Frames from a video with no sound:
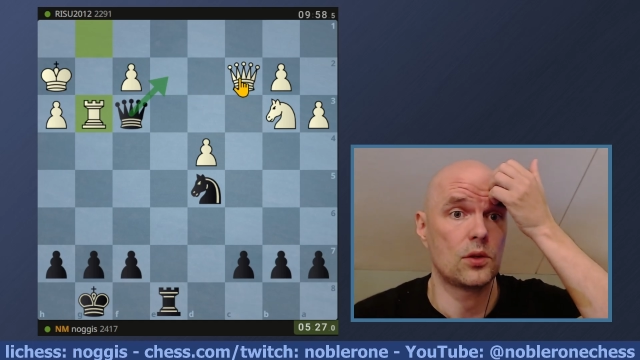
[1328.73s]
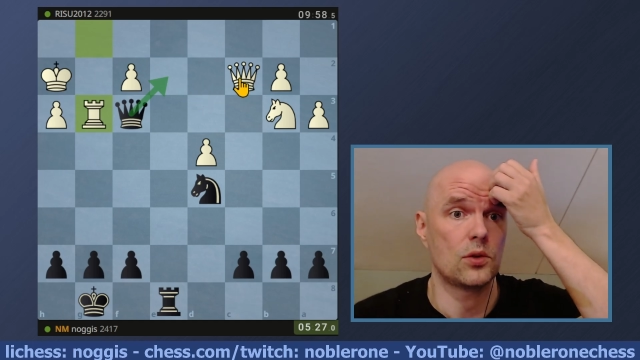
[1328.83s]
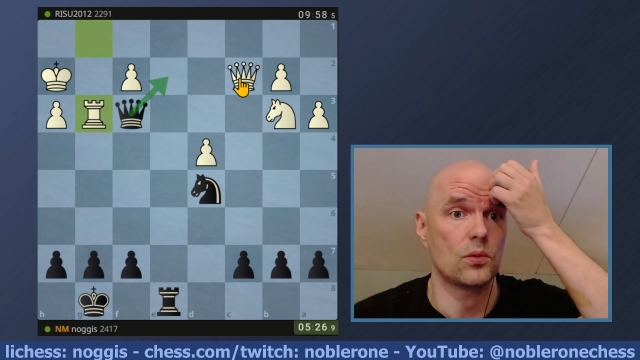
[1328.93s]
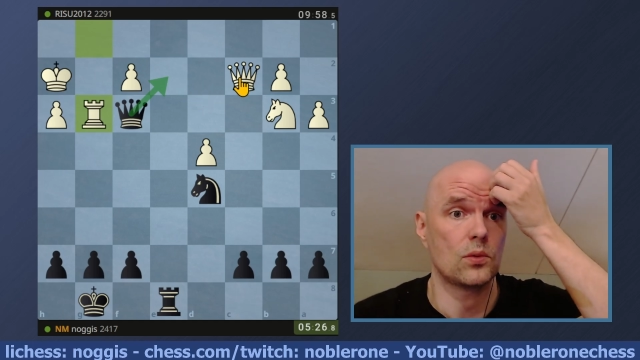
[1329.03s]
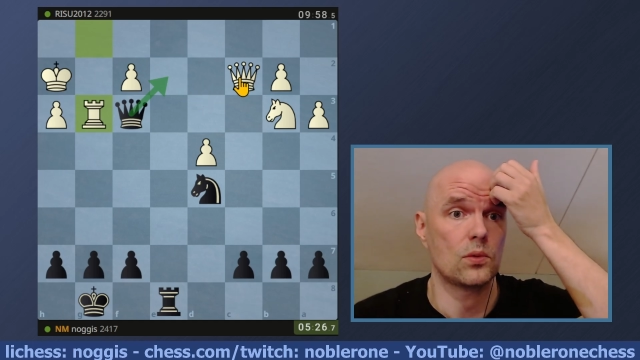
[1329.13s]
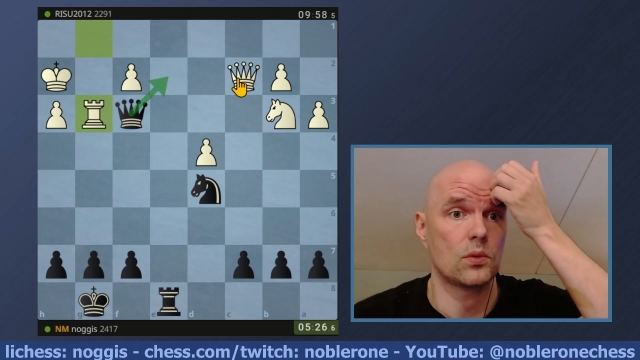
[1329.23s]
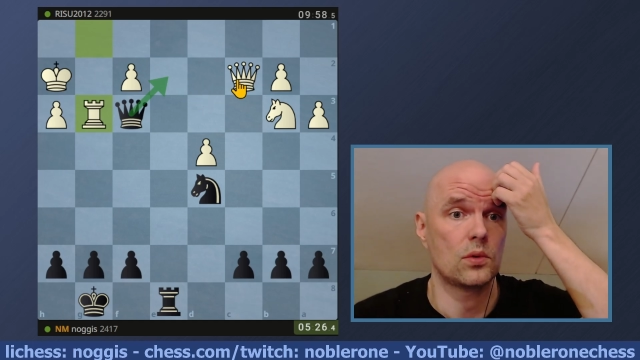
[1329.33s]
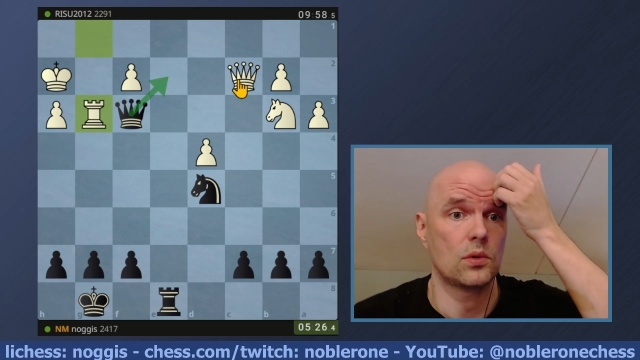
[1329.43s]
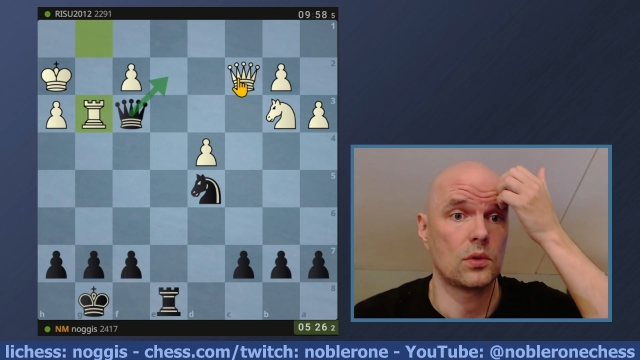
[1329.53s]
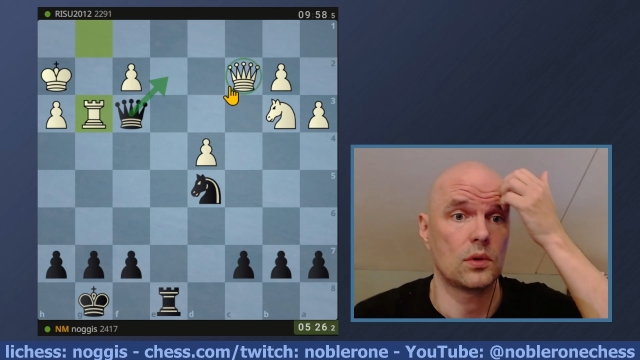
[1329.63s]
do?
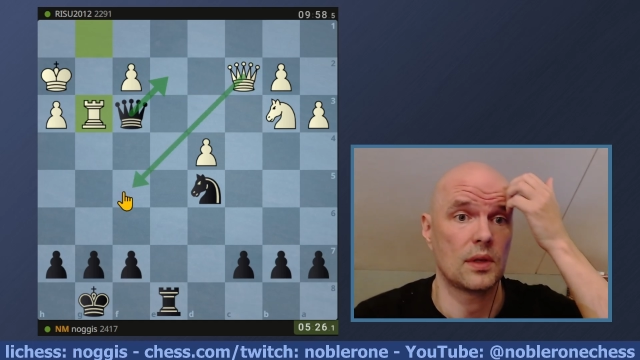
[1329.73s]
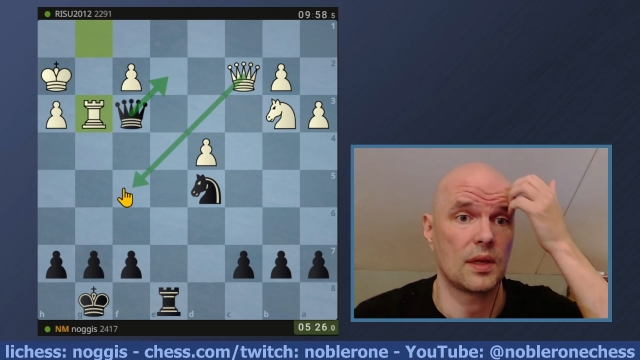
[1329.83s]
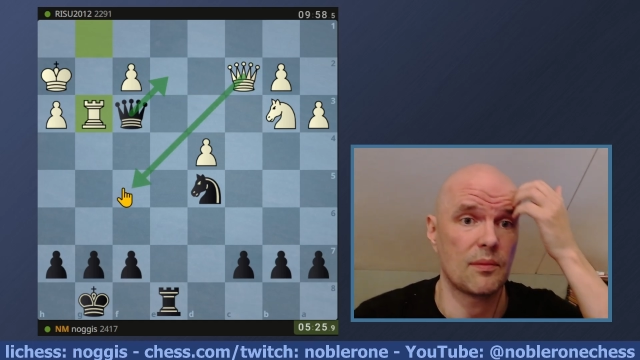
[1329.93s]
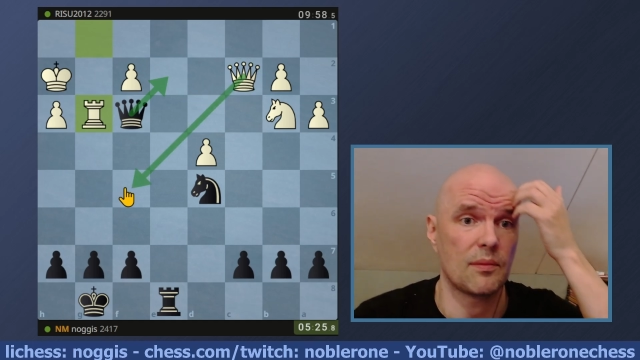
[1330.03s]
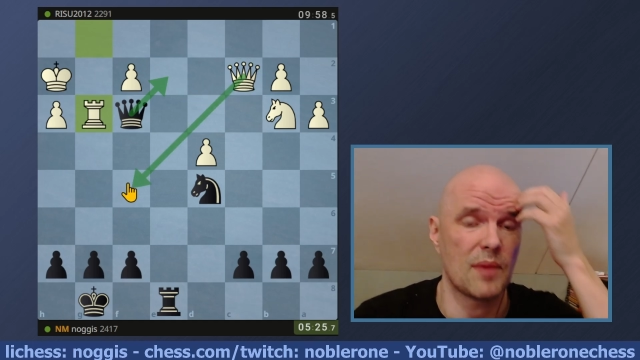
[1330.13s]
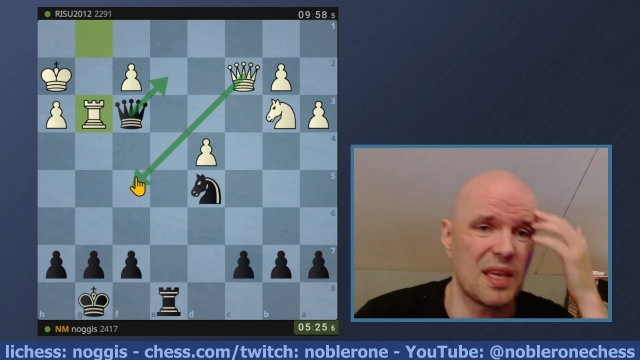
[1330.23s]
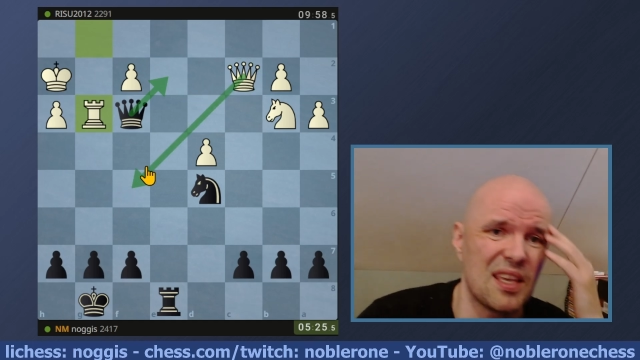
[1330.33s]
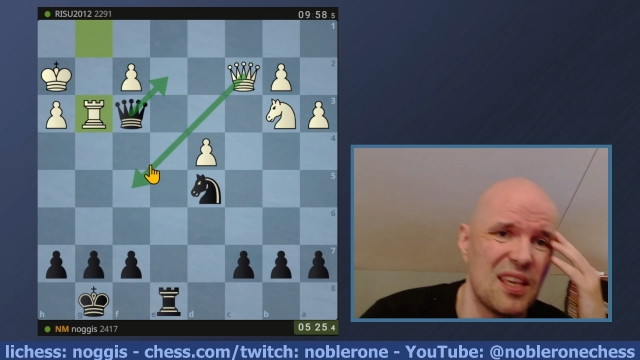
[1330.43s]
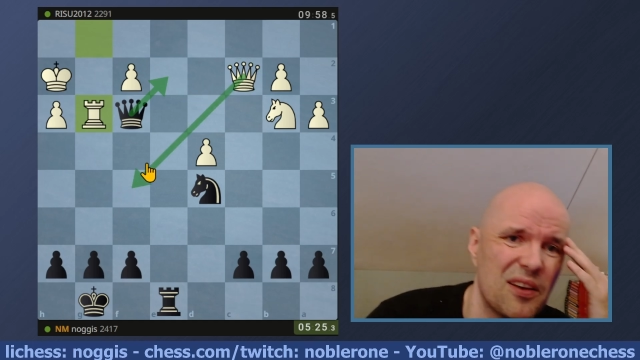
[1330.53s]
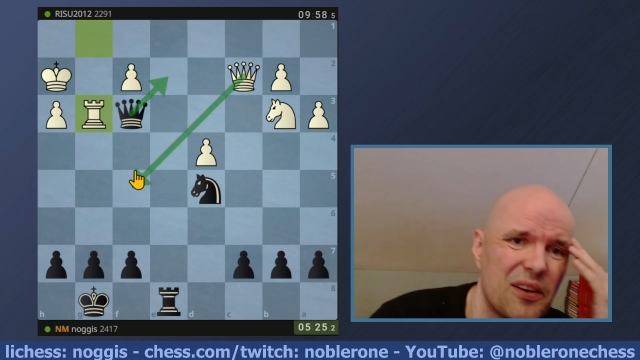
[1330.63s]
Maybe
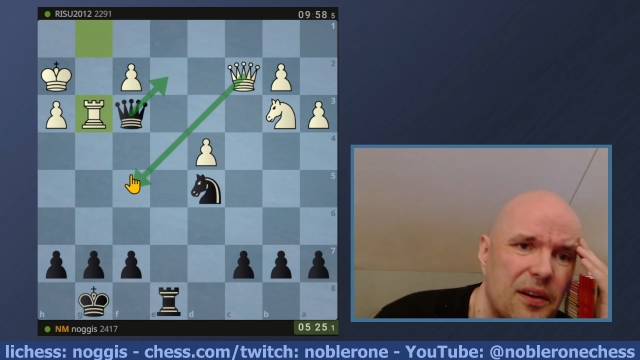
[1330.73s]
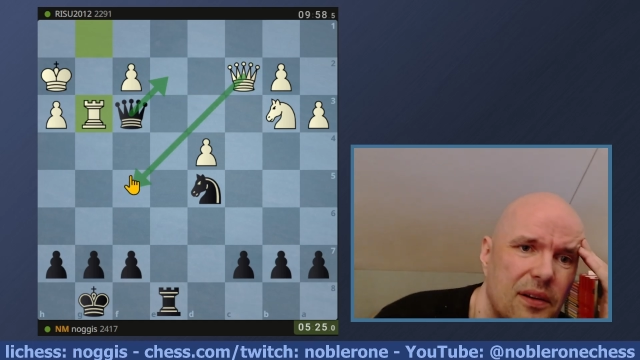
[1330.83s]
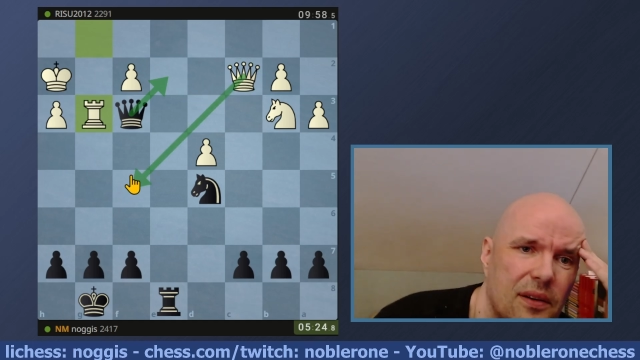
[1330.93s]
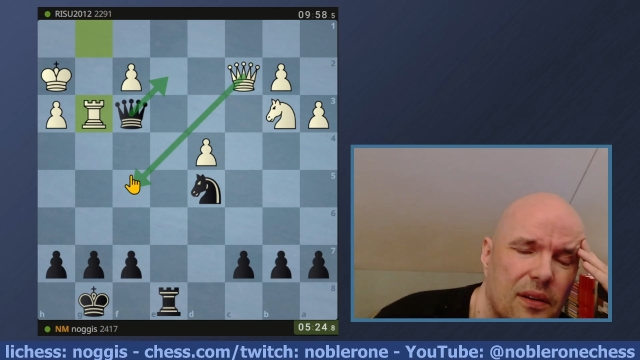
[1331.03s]
here.